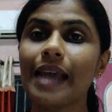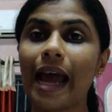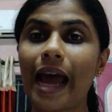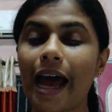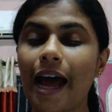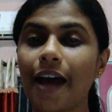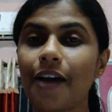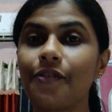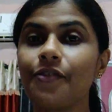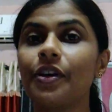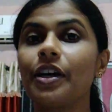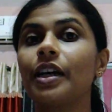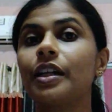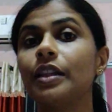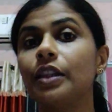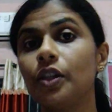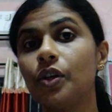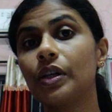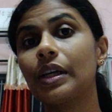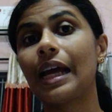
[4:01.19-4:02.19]
have a
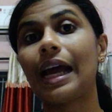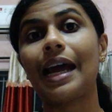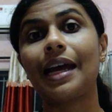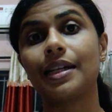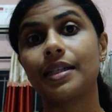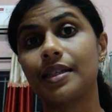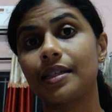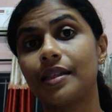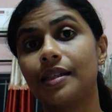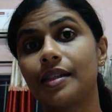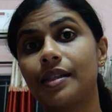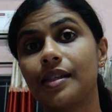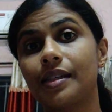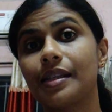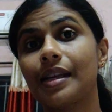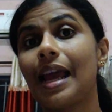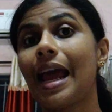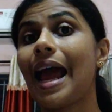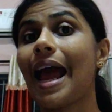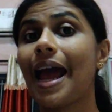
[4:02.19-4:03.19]
look at
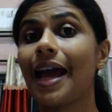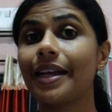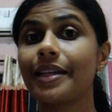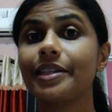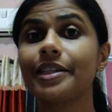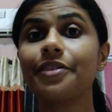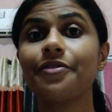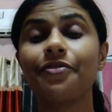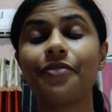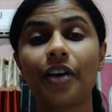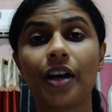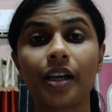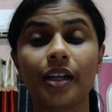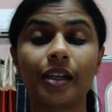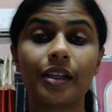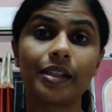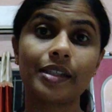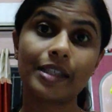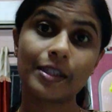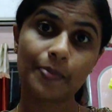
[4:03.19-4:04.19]
its
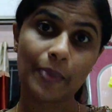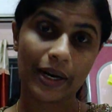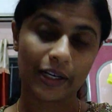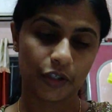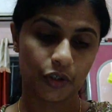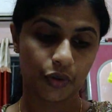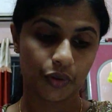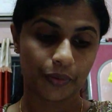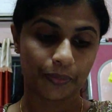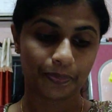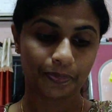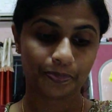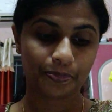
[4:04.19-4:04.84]
antifungal spectrum.